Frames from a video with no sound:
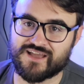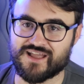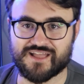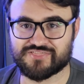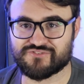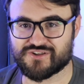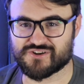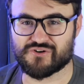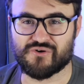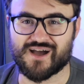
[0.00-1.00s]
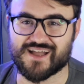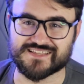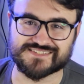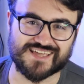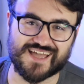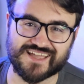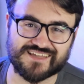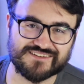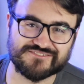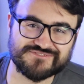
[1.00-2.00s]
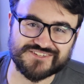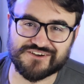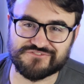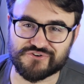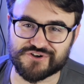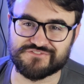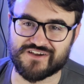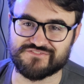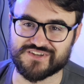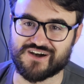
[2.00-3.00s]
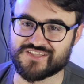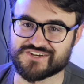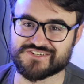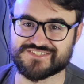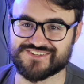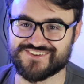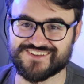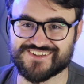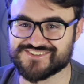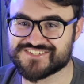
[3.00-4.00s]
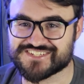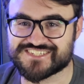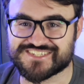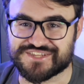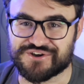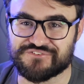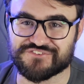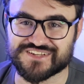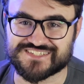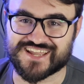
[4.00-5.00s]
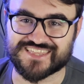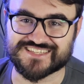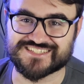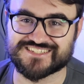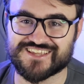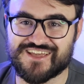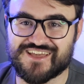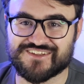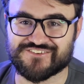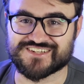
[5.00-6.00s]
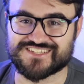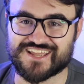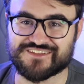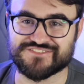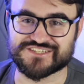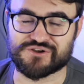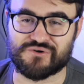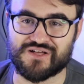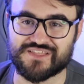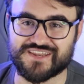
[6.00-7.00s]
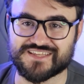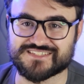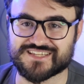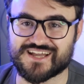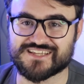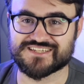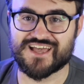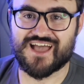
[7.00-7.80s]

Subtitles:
And 300 kwai is like, $45, so, just a steal for a tank of this quality and size.